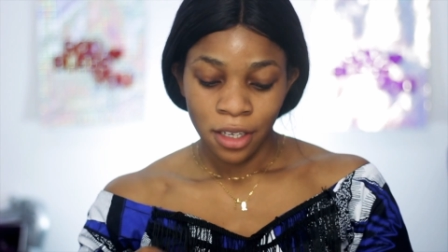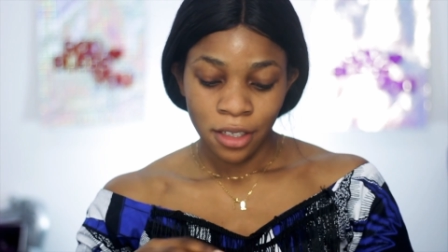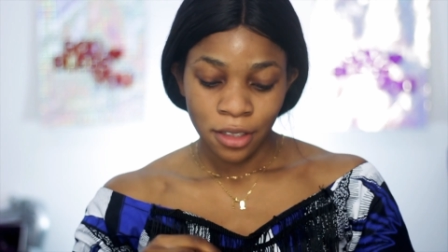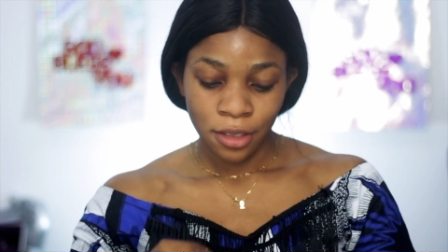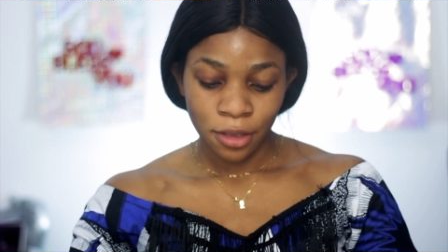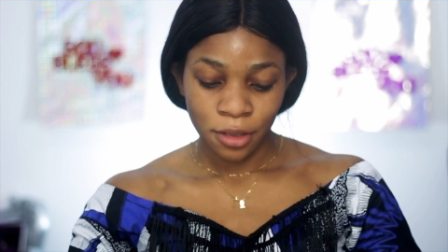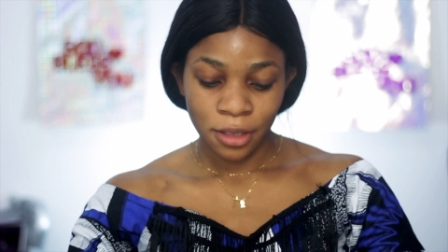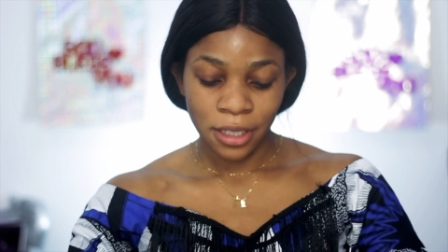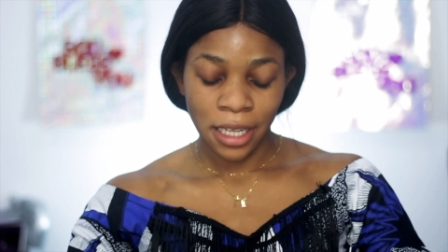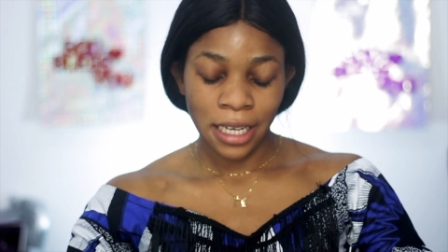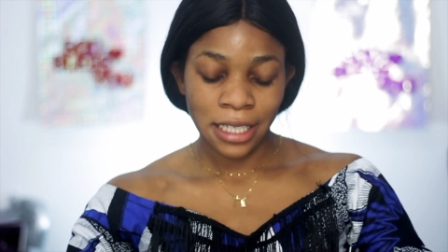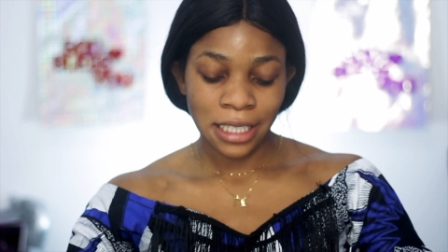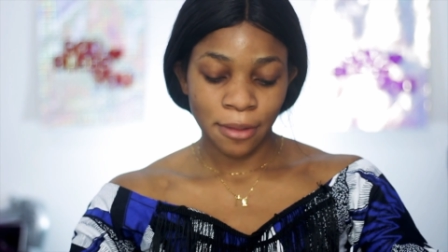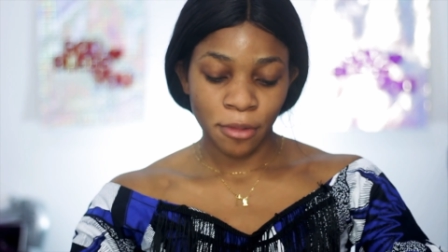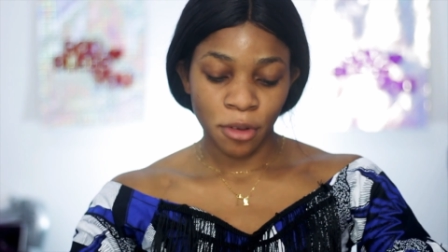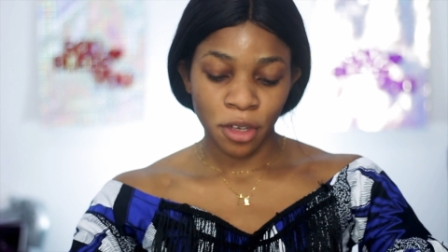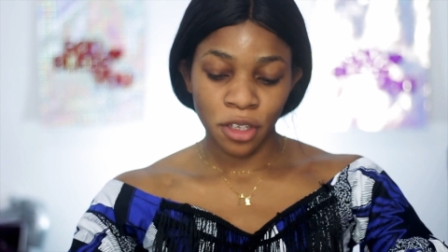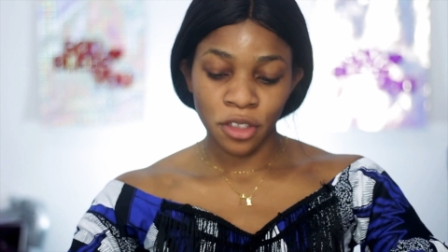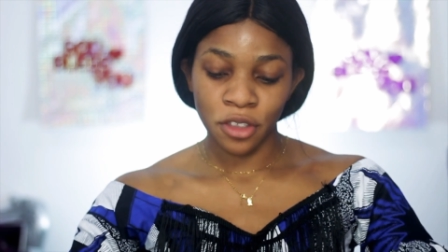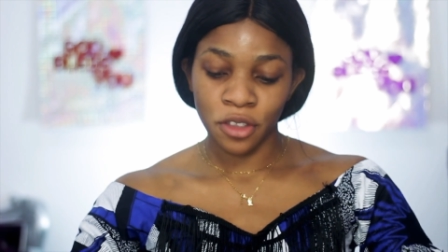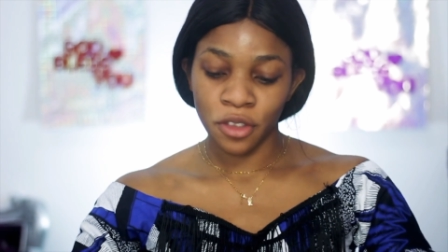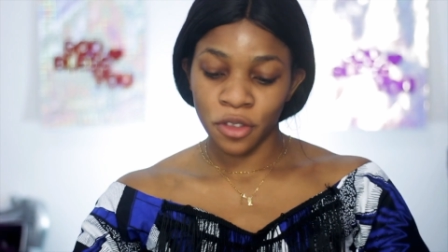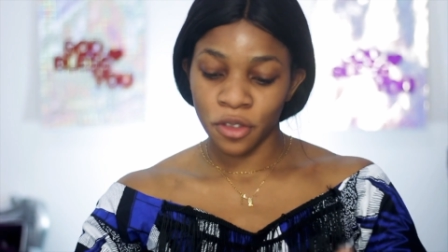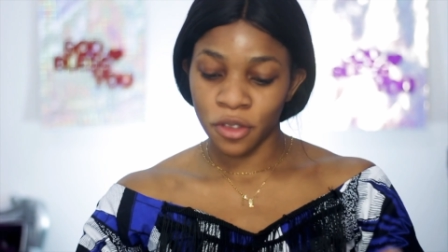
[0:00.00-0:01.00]
So next, I'm
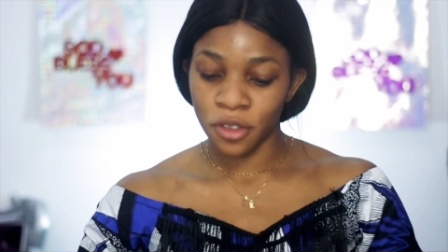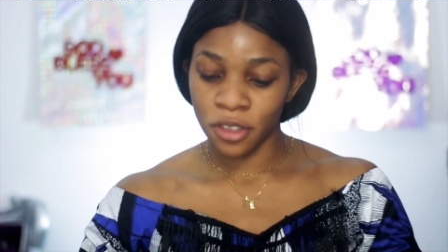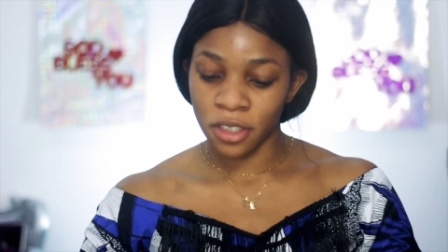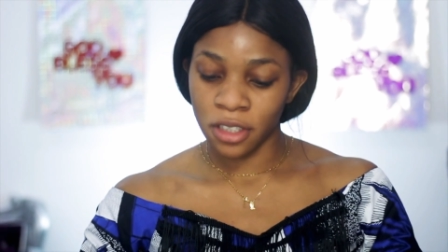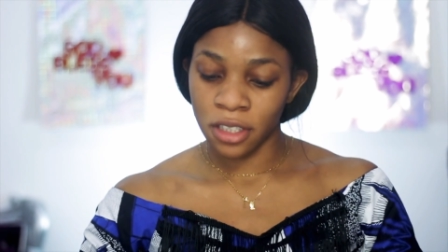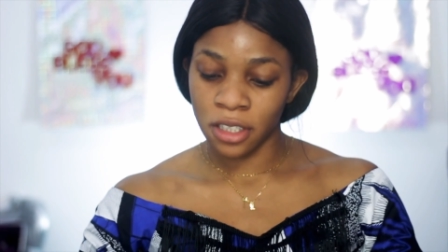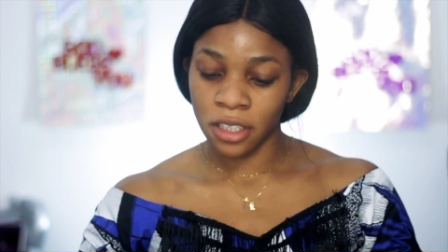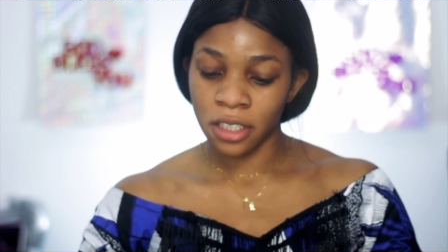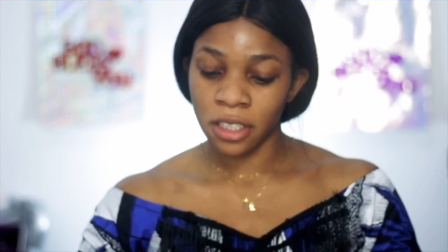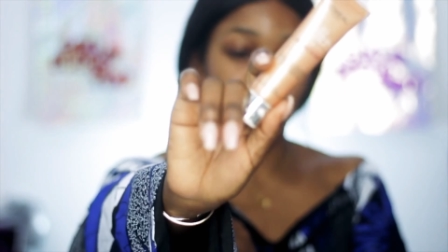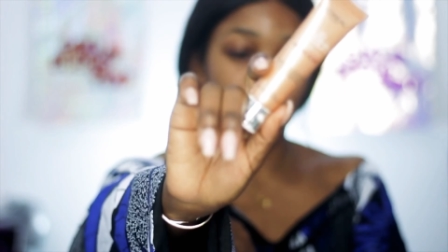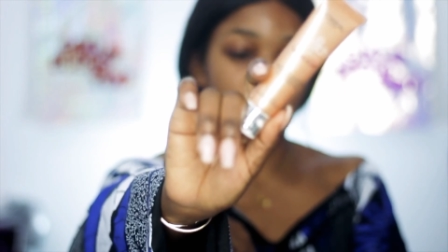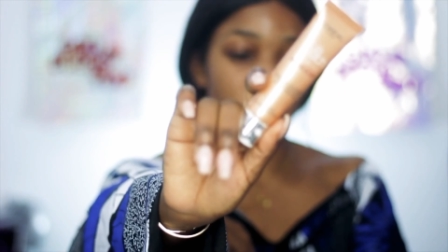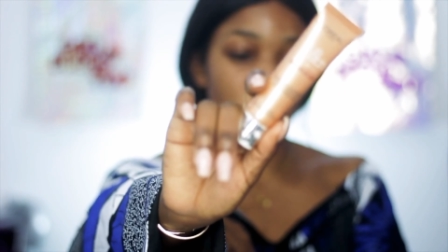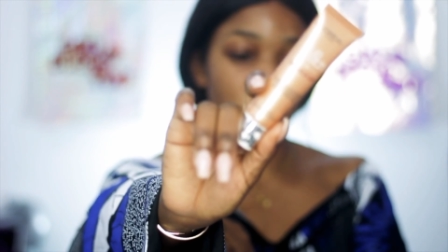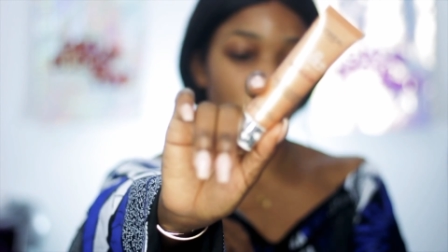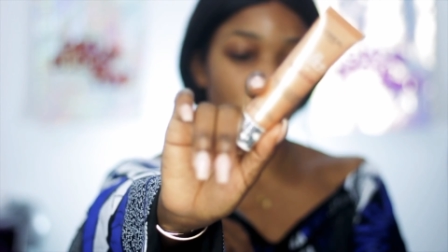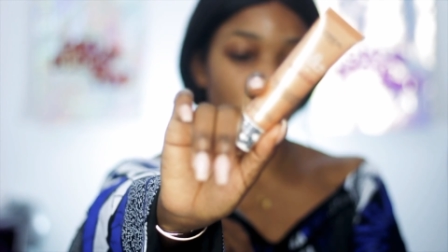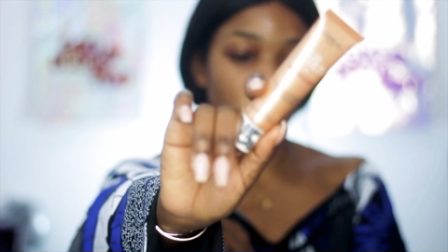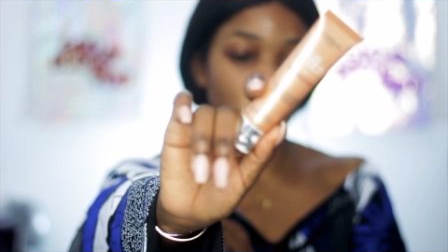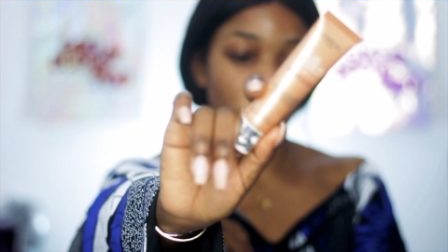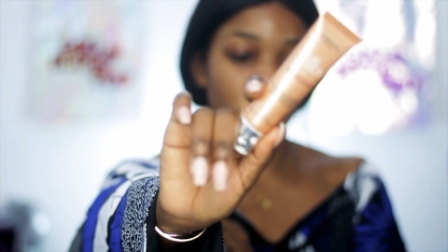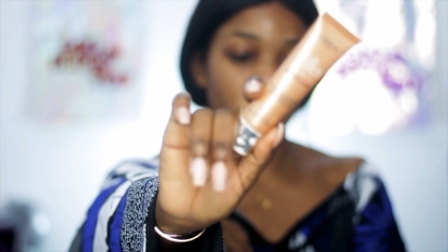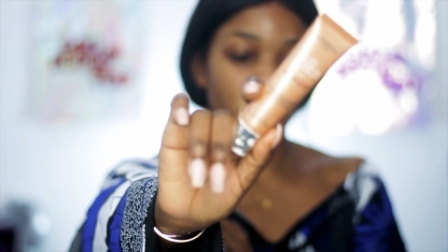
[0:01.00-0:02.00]
going to use the
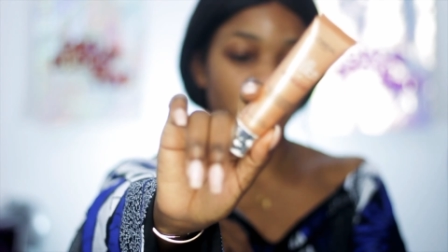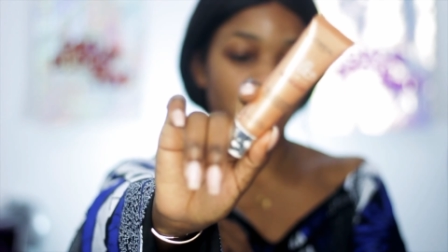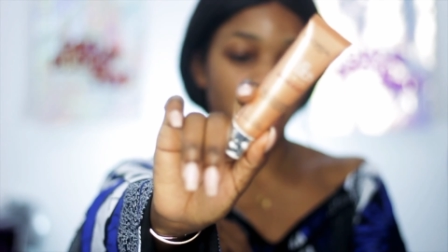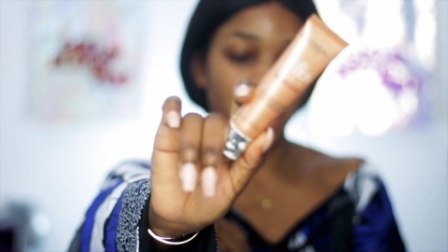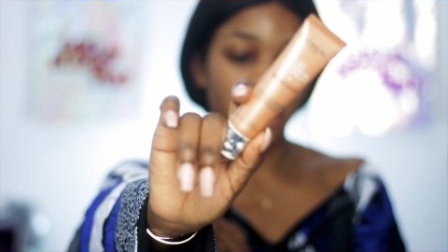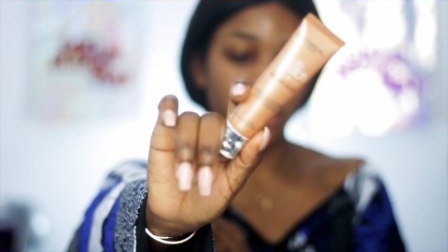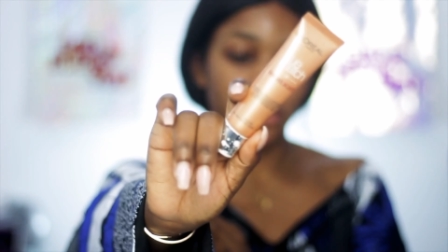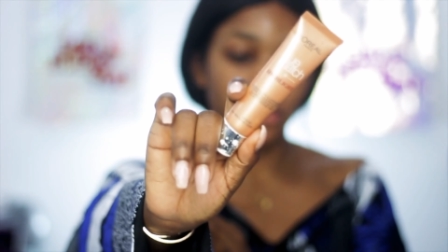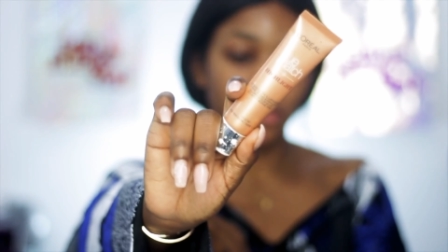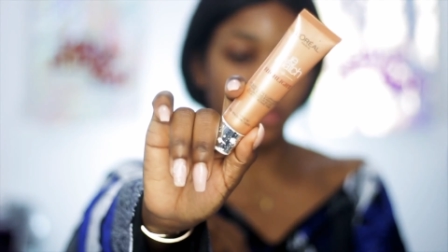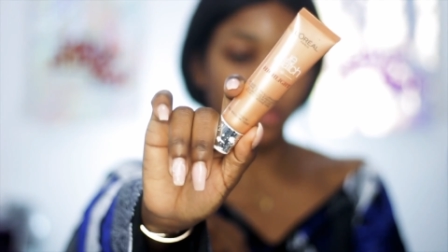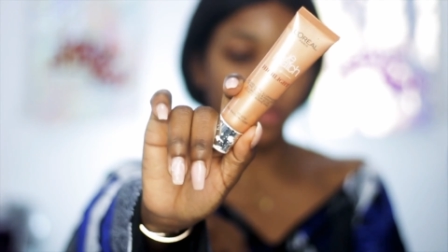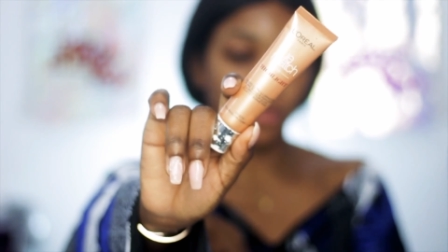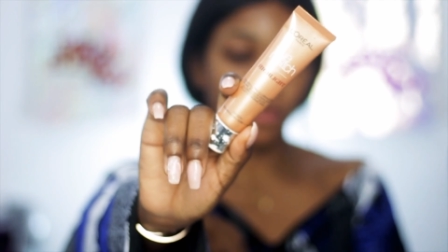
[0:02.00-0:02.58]
L'Oreal